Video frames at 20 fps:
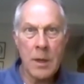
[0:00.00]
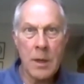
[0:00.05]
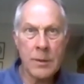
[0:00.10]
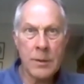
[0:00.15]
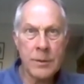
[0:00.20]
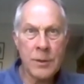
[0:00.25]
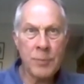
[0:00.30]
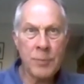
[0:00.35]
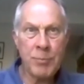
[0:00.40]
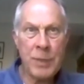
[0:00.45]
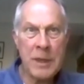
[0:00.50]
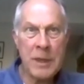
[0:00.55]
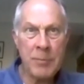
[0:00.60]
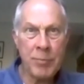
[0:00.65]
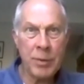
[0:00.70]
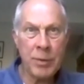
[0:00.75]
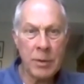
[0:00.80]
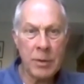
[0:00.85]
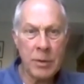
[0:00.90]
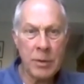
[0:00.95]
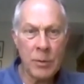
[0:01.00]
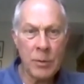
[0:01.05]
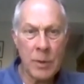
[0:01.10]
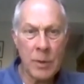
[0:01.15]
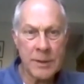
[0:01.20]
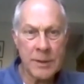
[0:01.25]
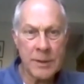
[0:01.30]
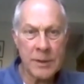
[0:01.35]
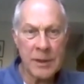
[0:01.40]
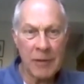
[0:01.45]
to people who are
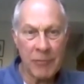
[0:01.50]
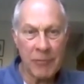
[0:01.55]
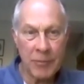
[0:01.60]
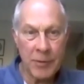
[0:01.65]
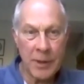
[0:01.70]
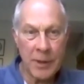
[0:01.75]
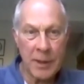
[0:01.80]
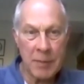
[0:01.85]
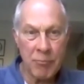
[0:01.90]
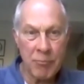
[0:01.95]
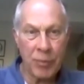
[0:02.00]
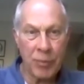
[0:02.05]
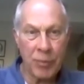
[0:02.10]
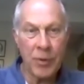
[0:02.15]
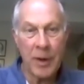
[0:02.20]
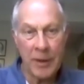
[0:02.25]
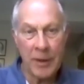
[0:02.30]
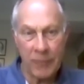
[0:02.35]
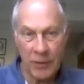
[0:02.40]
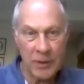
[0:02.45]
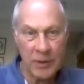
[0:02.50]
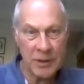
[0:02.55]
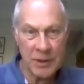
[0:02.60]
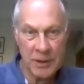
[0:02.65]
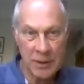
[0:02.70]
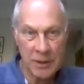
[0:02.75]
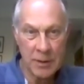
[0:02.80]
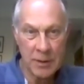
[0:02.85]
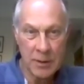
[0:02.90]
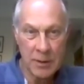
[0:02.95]
suffering in private.
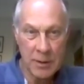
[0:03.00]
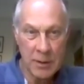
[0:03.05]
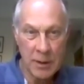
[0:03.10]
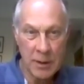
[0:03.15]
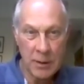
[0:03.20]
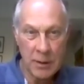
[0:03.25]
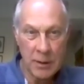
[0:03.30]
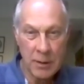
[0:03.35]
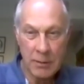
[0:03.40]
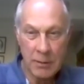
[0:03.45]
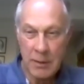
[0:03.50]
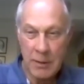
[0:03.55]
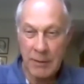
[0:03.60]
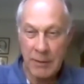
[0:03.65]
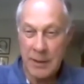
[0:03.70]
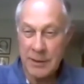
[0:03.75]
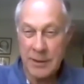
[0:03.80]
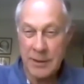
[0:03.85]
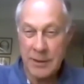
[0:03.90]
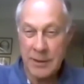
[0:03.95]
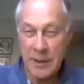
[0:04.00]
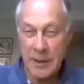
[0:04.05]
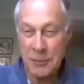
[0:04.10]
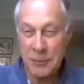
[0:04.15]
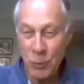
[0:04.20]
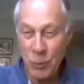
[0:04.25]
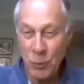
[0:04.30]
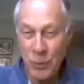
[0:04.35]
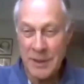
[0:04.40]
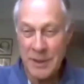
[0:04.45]
It's
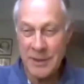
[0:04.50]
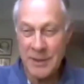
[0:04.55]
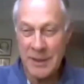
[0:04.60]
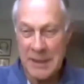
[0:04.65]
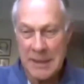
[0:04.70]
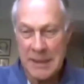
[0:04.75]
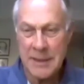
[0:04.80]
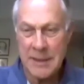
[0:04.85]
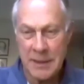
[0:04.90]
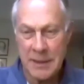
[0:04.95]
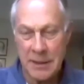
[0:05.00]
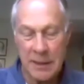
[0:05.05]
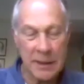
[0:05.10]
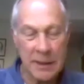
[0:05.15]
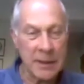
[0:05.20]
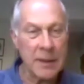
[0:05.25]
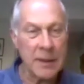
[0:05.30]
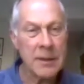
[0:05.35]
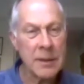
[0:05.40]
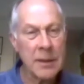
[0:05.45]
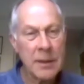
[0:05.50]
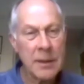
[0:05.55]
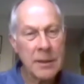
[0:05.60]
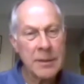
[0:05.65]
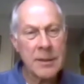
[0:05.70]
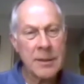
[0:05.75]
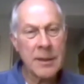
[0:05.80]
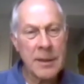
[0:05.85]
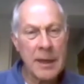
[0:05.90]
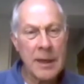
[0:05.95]
always easier
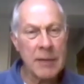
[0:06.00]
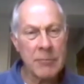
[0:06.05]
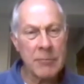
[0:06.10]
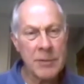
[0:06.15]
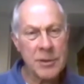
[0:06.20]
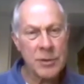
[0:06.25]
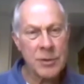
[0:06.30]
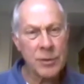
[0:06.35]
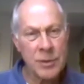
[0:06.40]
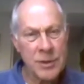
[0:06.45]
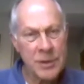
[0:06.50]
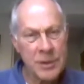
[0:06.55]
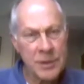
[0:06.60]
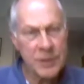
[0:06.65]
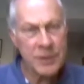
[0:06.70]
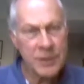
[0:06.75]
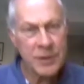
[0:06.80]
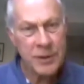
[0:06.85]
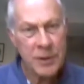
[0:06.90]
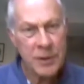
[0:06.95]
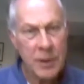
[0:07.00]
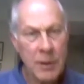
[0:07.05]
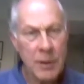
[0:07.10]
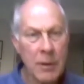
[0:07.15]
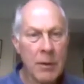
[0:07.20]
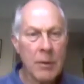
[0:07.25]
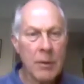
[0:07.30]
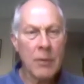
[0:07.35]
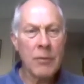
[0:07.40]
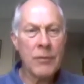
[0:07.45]
to get resources
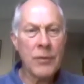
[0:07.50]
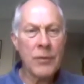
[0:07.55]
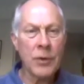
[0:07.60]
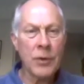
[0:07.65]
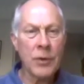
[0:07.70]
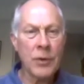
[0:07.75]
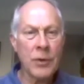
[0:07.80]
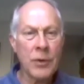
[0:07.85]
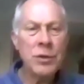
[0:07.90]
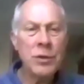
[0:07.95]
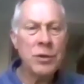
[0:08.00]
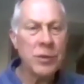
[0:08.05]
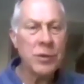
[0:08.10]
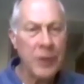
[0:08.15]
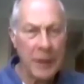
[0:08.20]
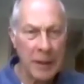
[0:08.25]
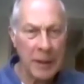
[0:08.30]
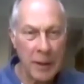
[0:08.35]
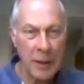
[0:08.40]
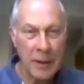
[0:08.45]
for curing